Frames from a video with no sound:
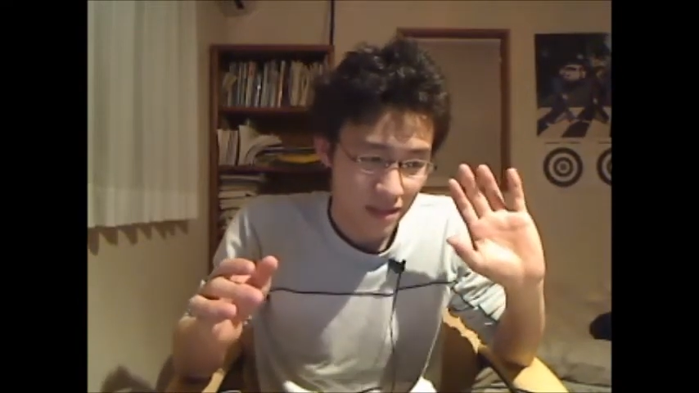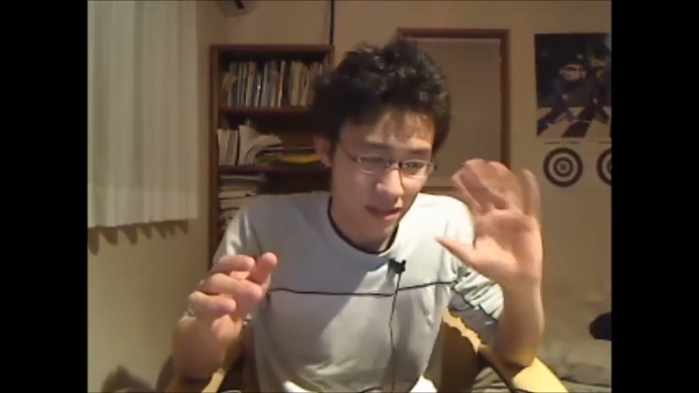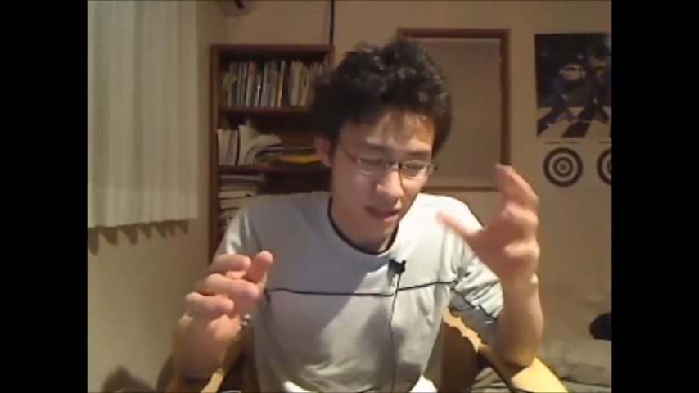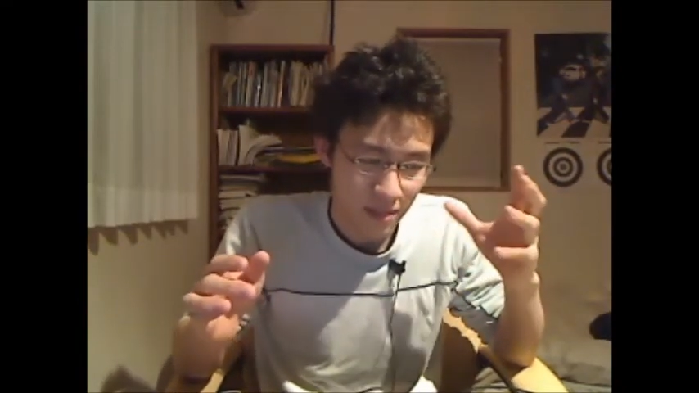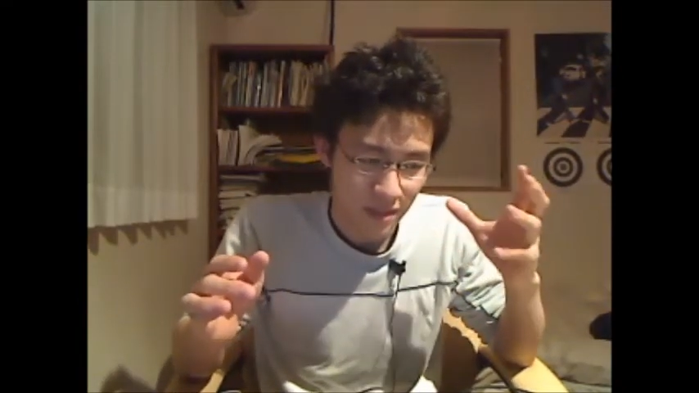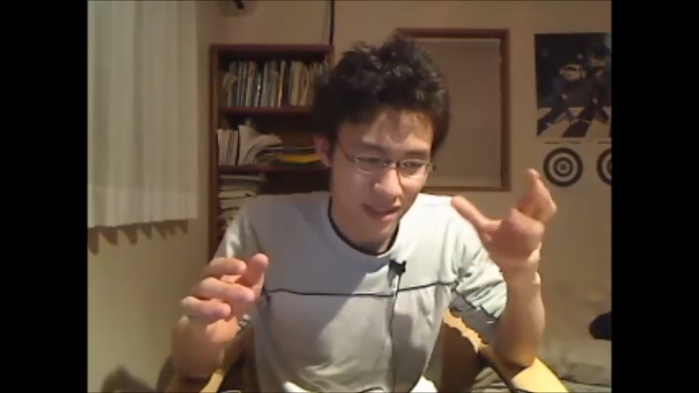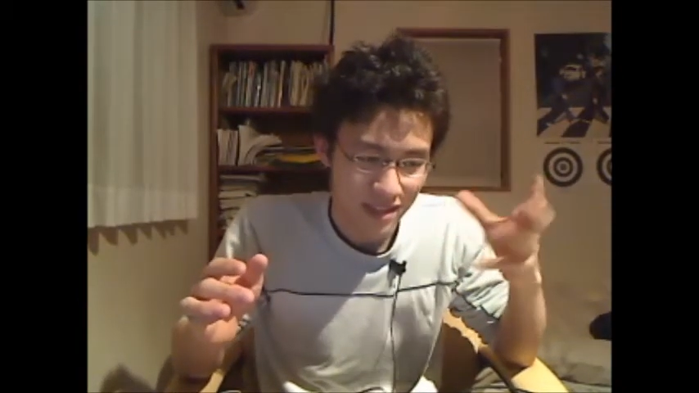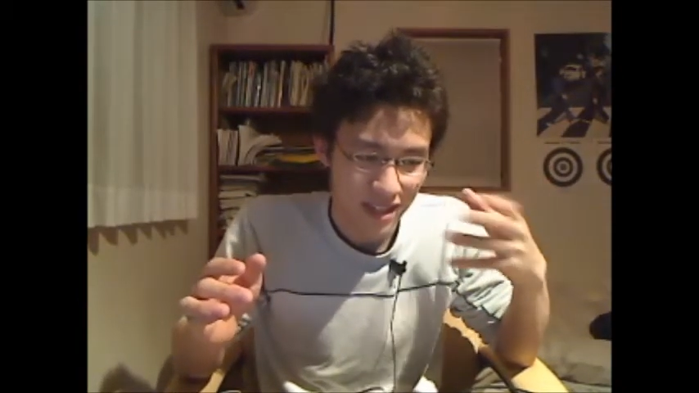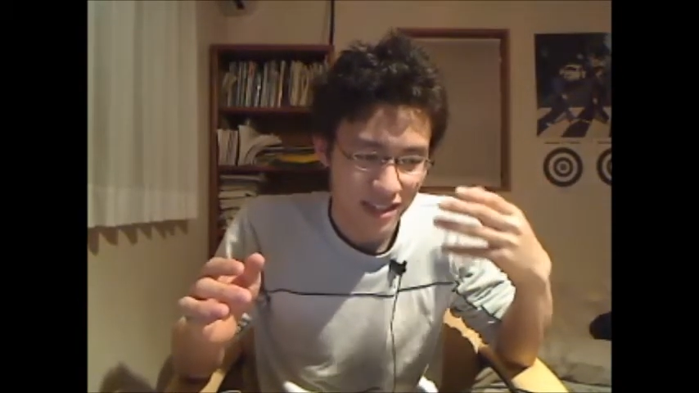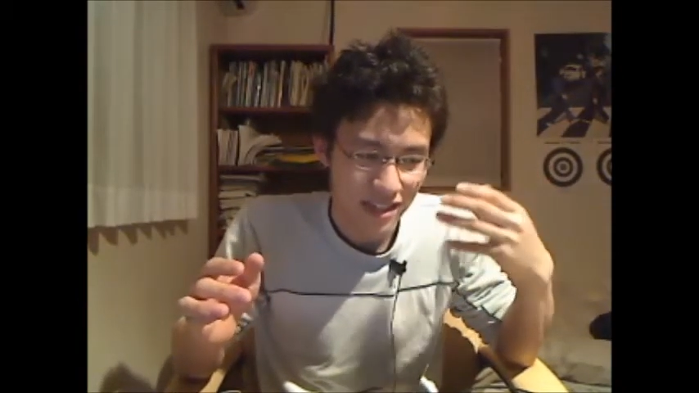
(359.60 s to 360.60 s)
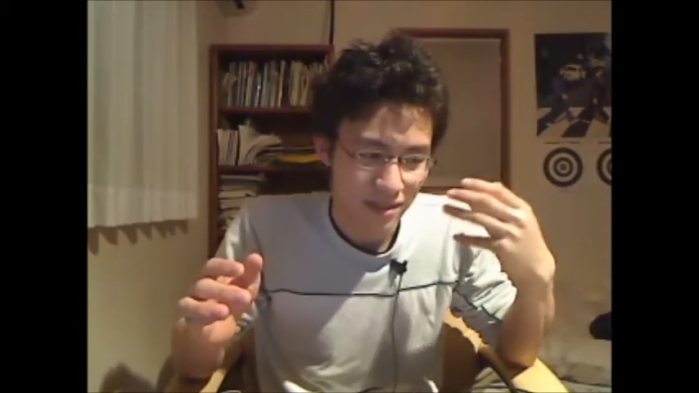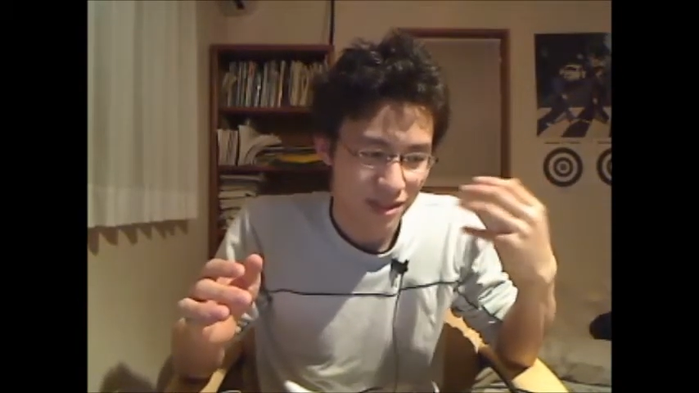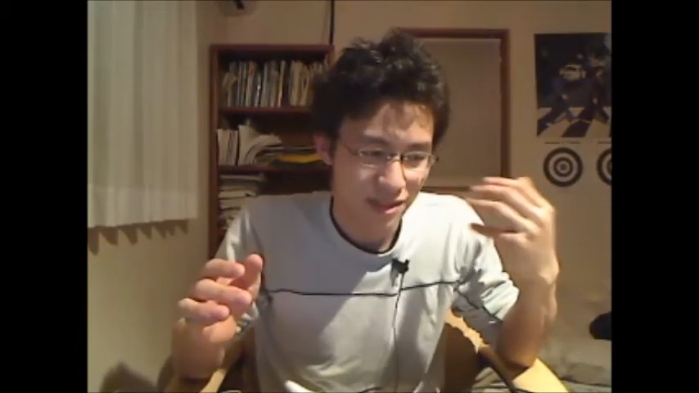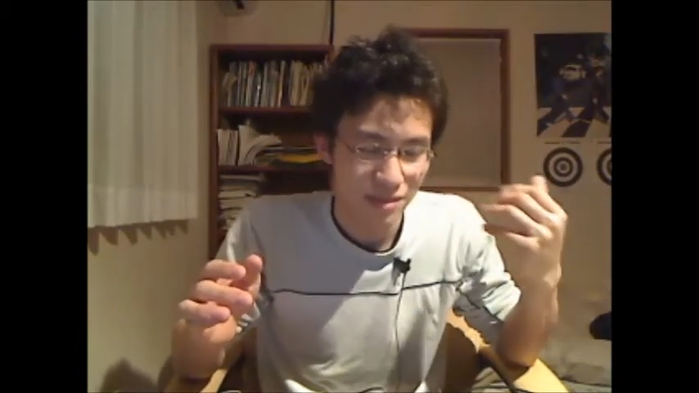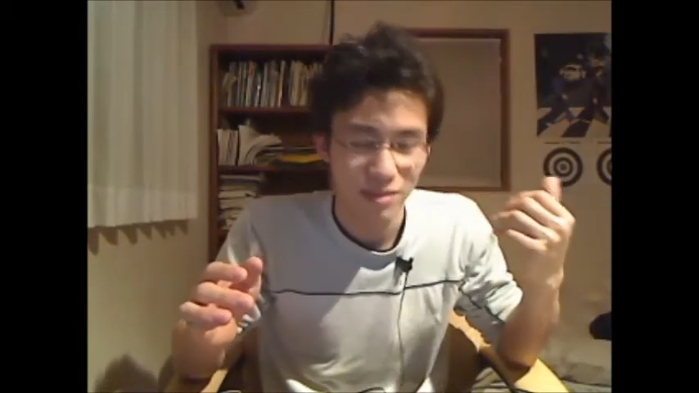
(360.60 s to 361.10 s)
Japanese that
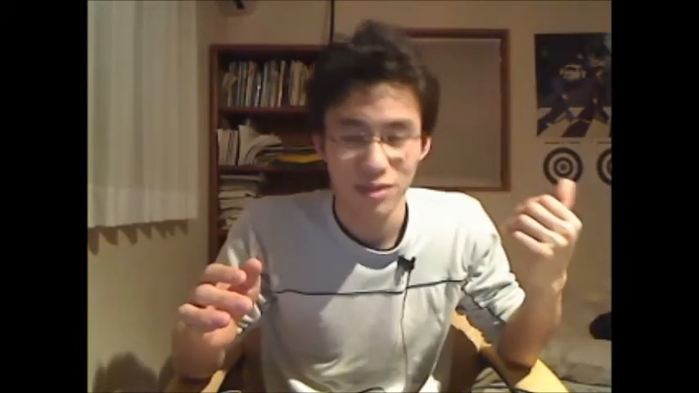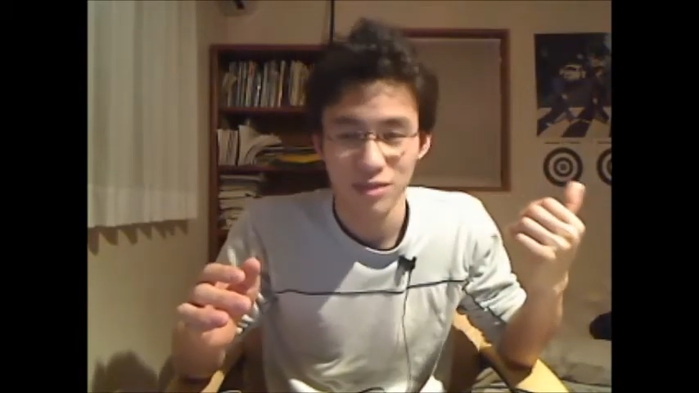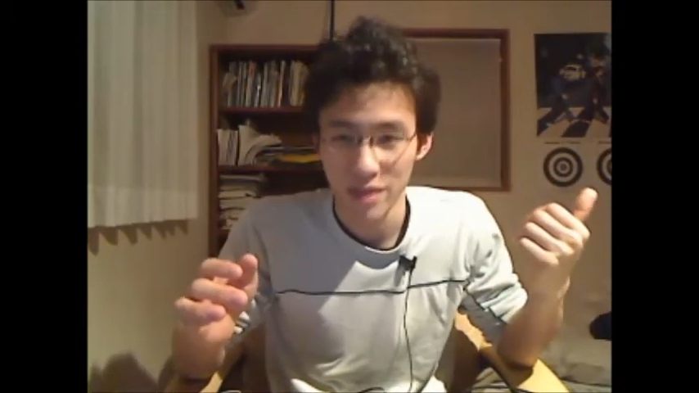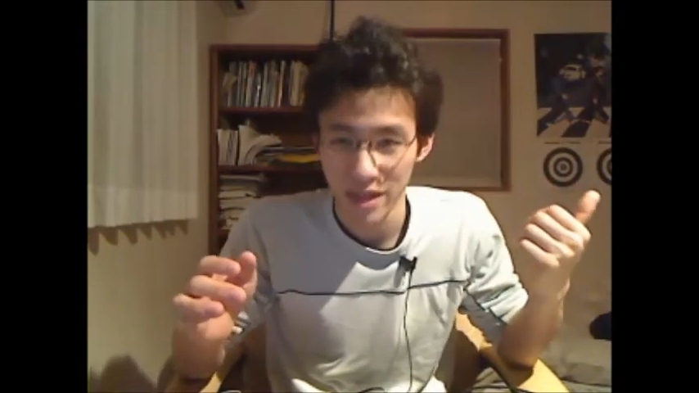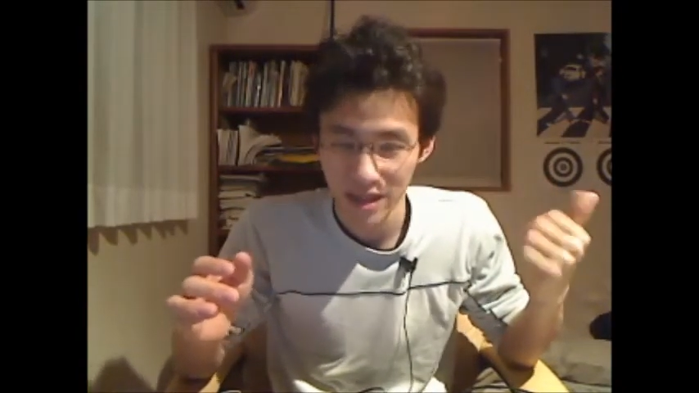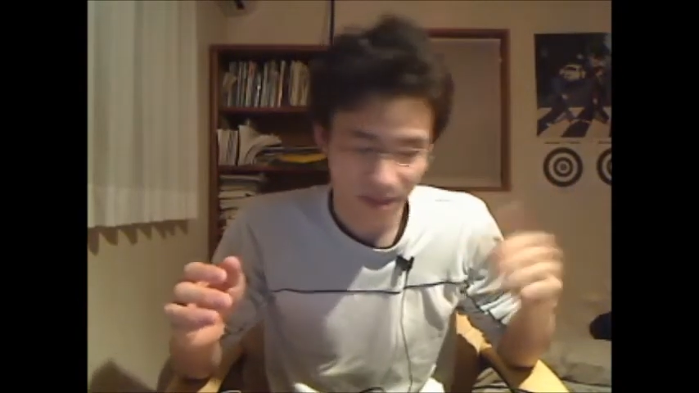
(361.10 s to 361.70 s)
Japanese people speak.